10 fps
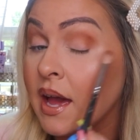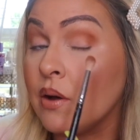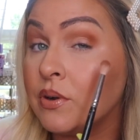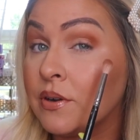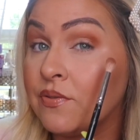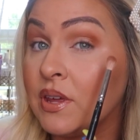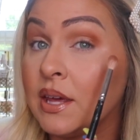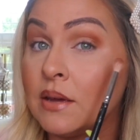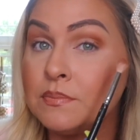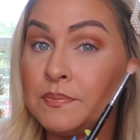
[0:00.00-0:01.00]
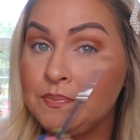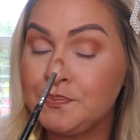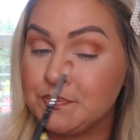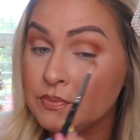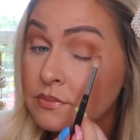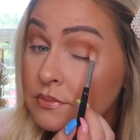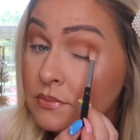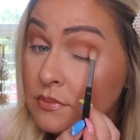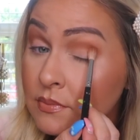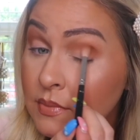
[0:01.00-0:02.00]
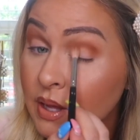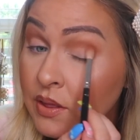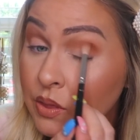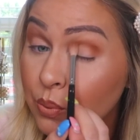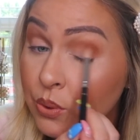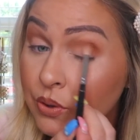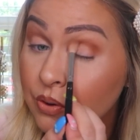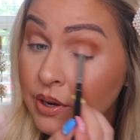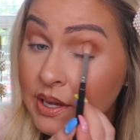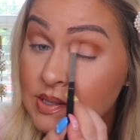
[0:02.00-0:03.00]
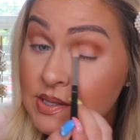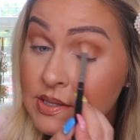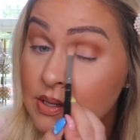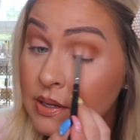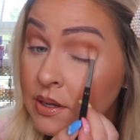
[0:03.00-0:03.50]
outer V and through the crease.